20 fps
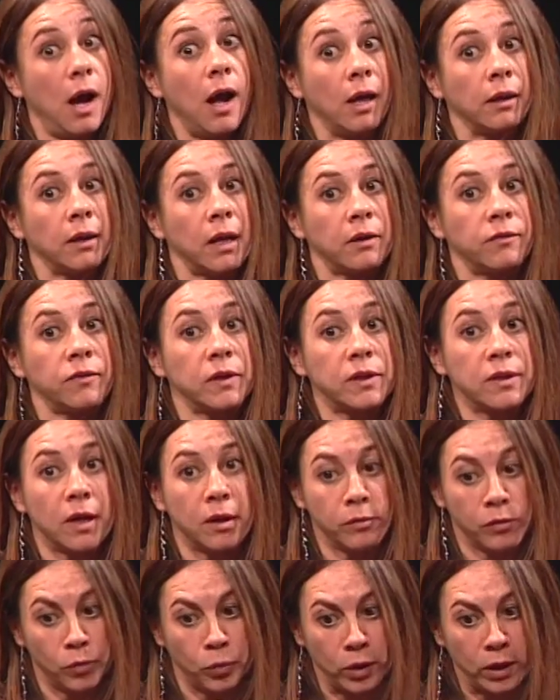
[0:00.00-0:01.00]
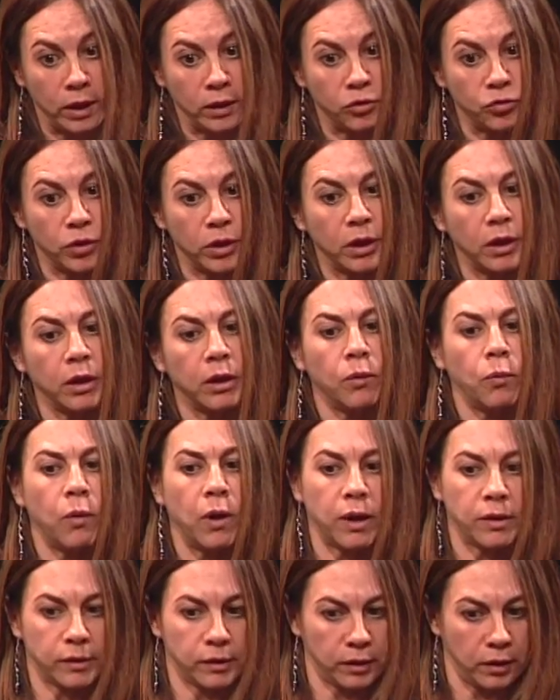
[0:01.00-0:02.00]
A lot of the times when I drink
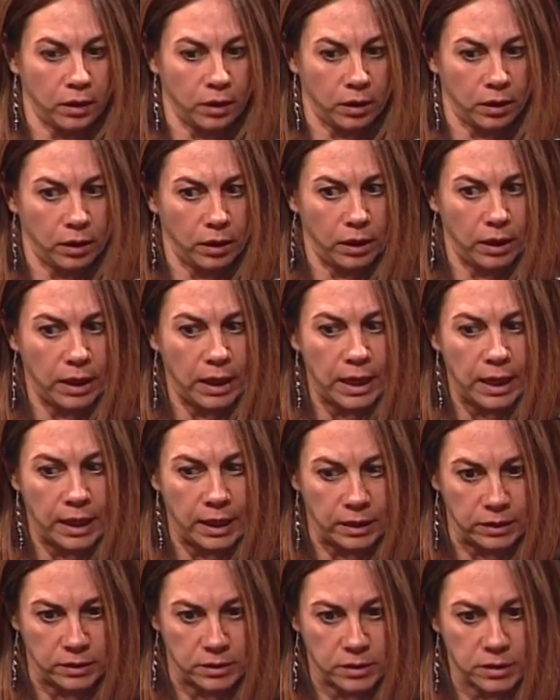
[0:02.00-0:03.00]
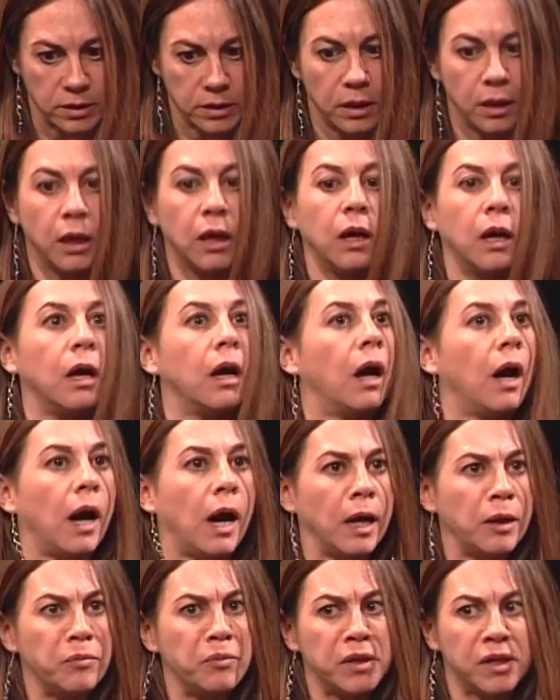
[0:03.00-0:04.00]
ayahuasca and
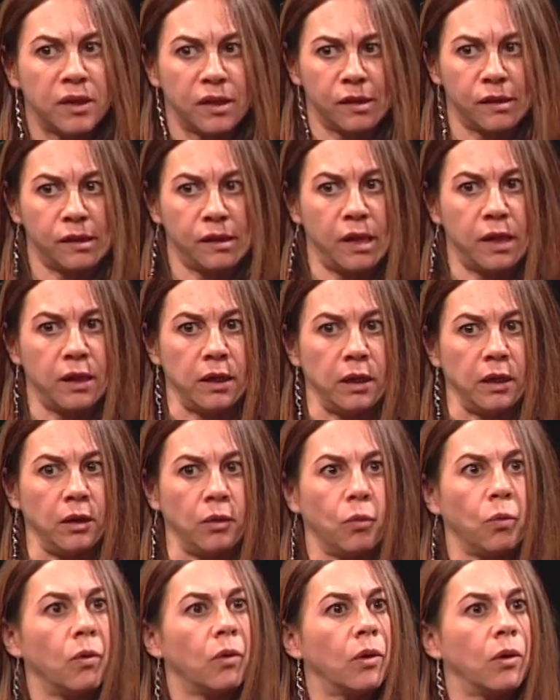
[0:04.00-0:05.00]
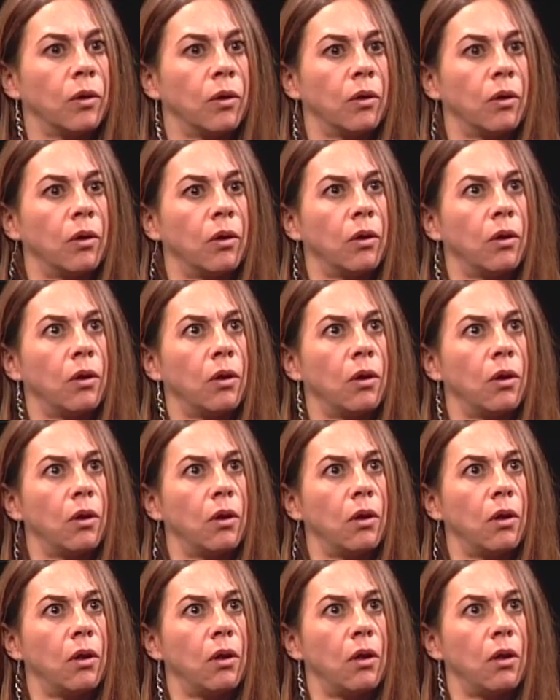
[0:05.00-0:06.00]
I'm in a setting
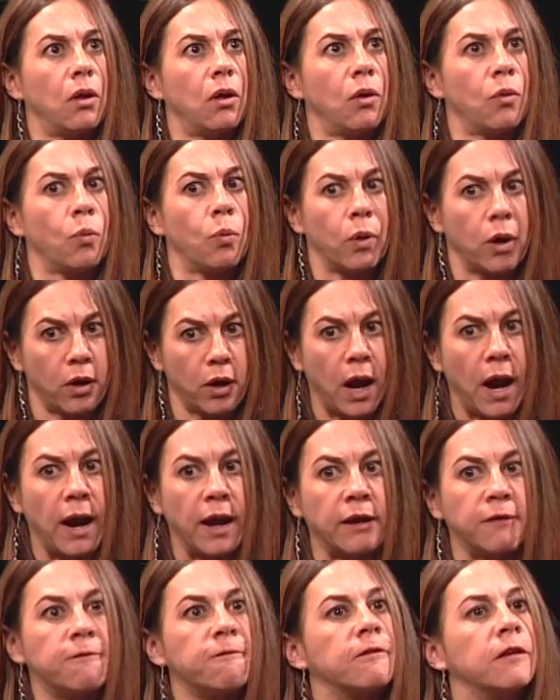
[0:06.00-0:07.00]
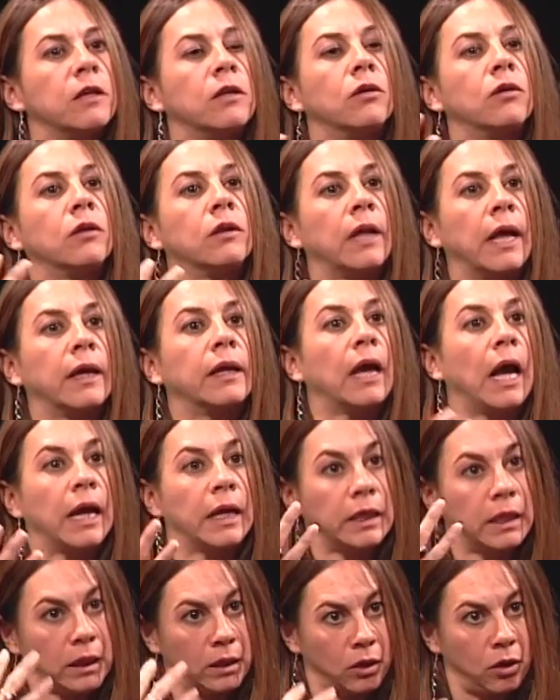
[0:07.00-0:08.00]
where I feel like I
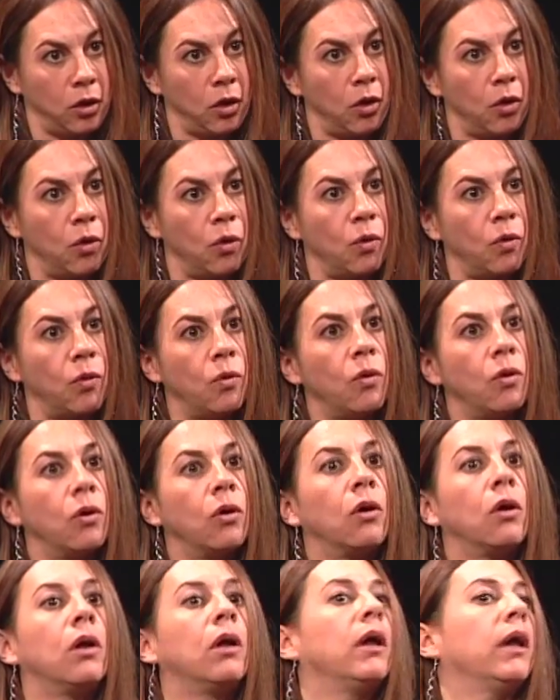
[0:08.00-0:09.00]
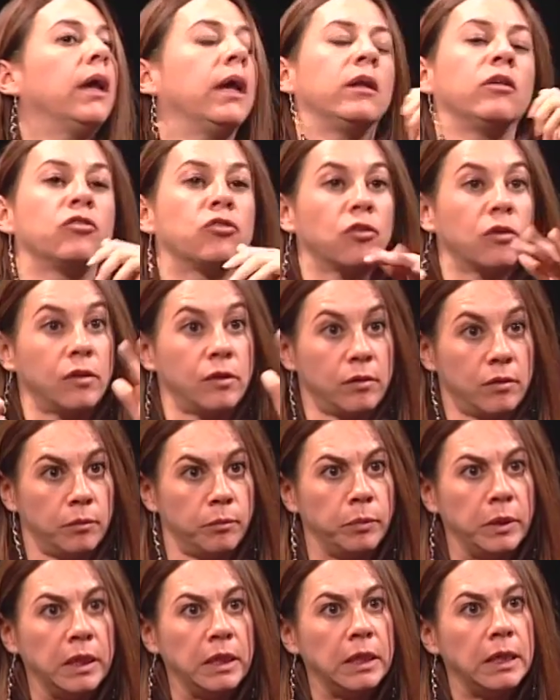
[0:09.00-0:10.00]
can go and
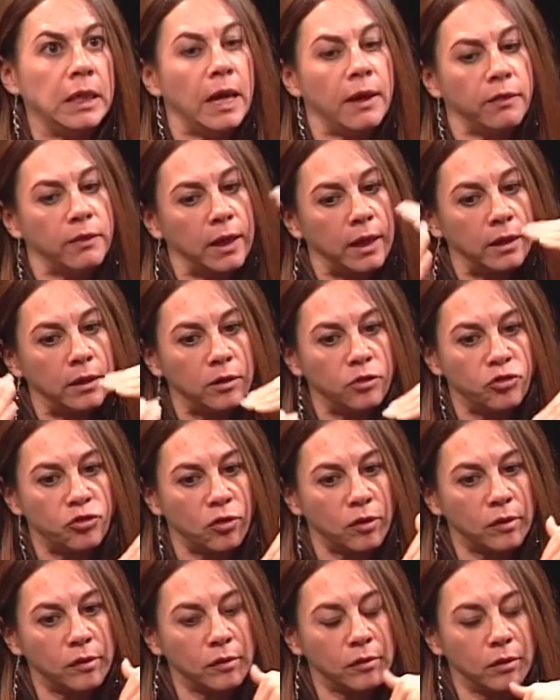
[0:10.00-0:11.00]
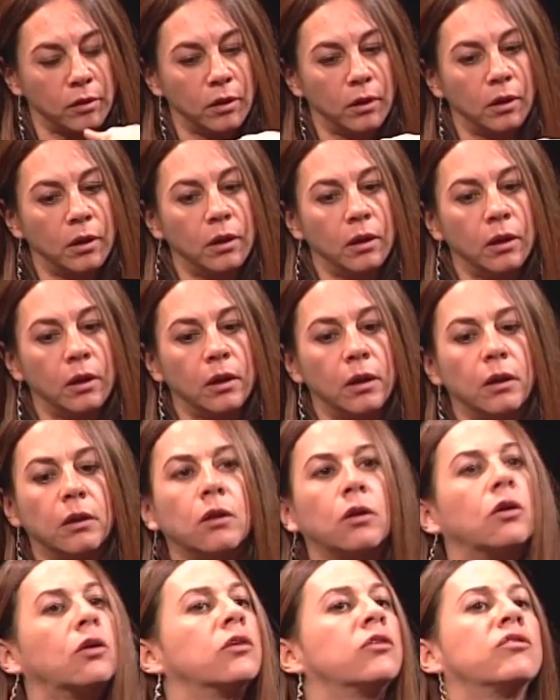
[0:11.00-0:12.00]
just be, and then just
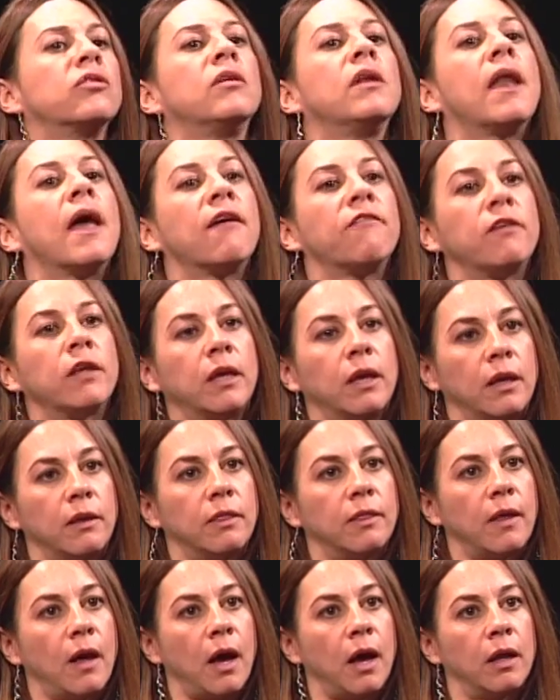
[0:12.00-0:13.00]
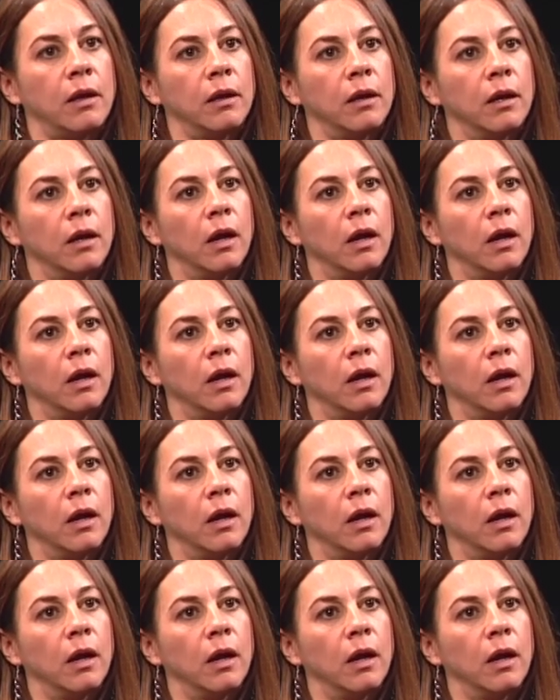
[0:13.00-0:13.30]
learn to navigate that,